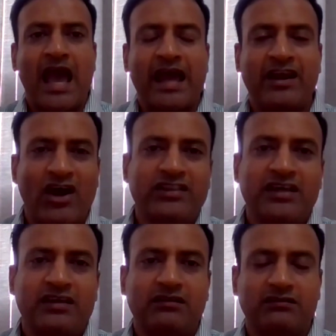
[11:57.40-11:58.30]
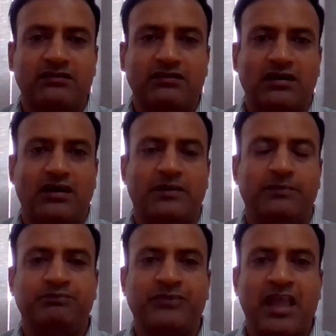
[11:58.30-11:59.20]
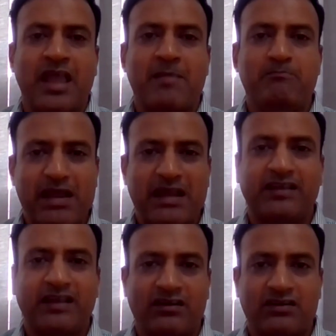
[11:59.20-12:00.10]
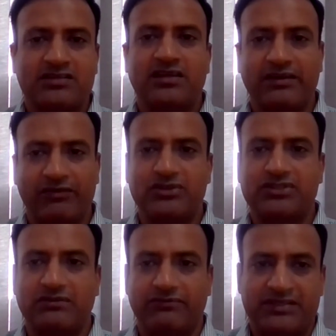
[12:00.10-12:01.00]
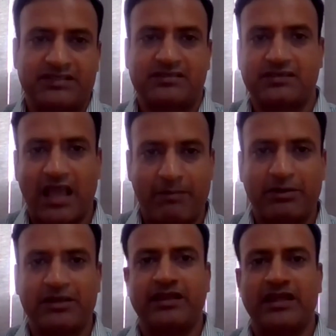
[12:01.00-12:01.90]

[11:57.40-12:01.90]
Another big technological revolution which has happened in